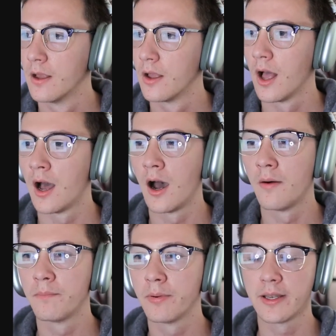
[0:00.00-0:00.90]

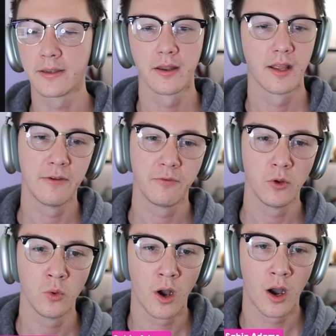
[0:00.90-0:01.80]
But if
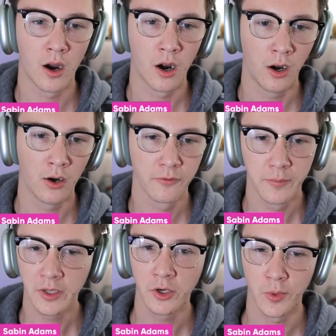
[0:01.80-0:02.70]
you are
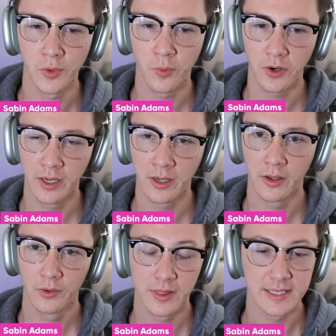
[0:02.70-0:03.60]
familiar with working
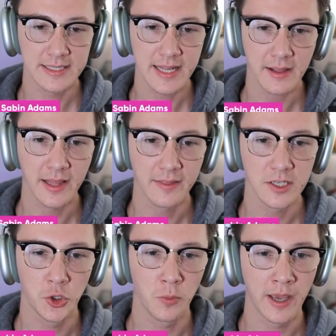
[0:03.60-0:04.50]
with a stack like this,
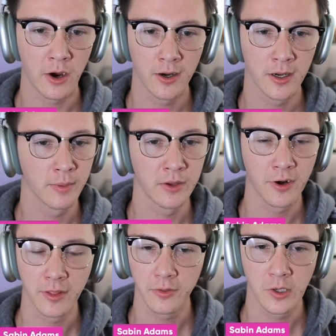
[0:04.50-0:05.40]
you may already be
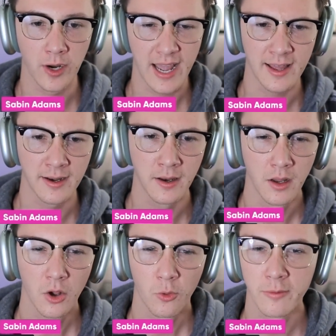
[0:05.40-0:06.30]
running through your head,
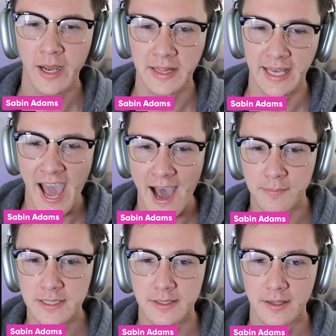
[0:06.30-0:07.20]
what about the
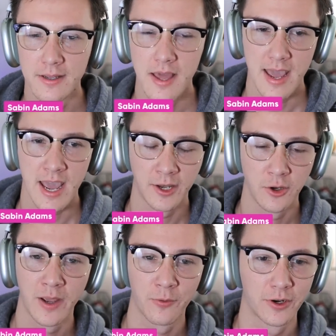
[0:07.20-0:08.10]
gaps? And you
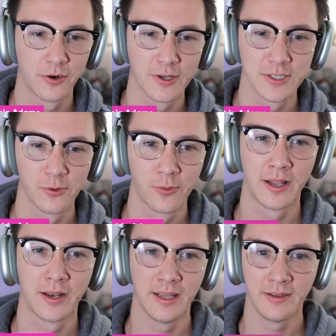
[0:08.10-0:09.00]
may wonder also
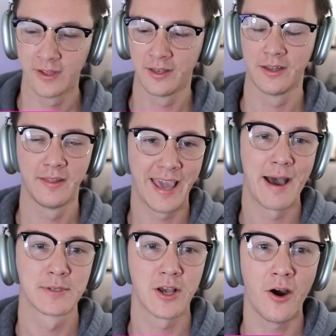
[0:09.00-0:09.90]
what even the
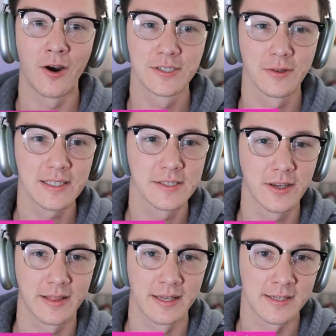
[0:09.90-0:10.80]
gaps are. So let's look
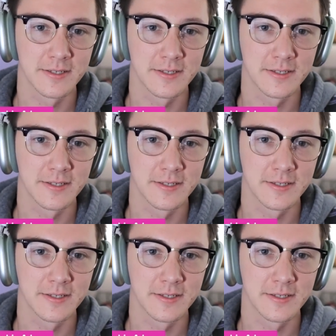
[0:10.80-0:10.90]
at this.